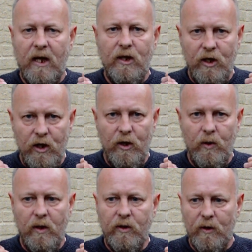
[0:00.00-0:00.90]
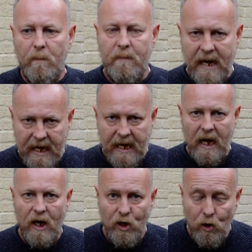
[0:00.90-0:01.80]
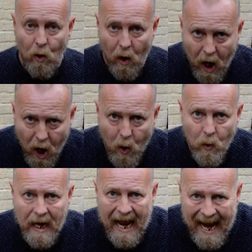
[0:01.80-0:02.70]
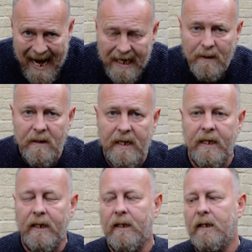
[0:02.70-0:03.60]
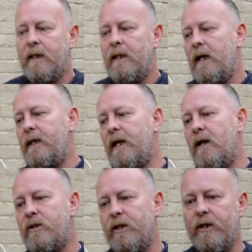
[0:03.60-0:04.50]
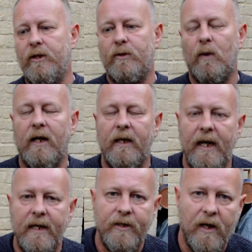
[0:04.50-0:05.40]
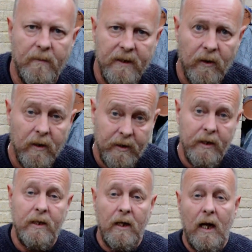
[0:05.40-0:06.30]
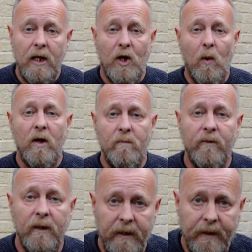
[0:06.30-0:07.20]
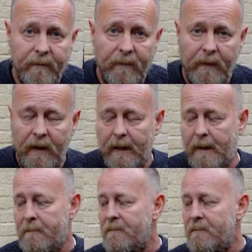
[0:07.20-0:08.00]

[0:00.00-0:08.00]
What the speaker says: you to be your own enemy. You know, to use one of their terminologies, that's quite brilliant, you know.